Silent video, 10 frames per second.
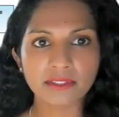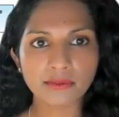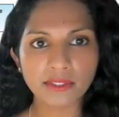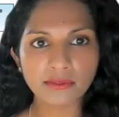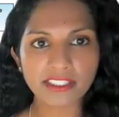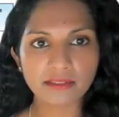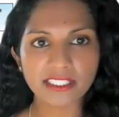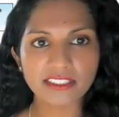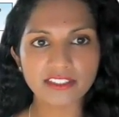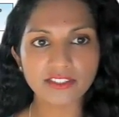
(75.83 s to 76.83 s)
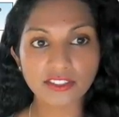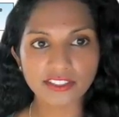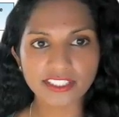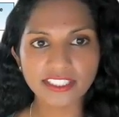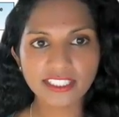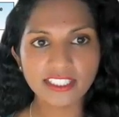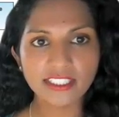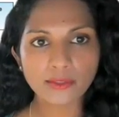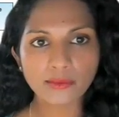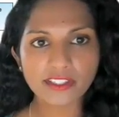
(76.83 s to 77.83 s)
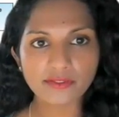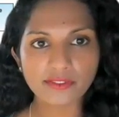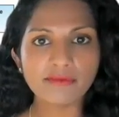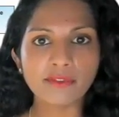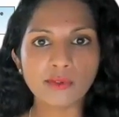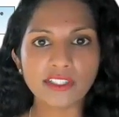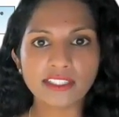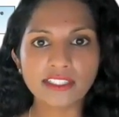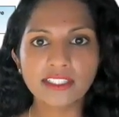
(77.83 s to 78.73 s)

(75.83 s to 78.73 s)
So we recommend starting with a FIB4.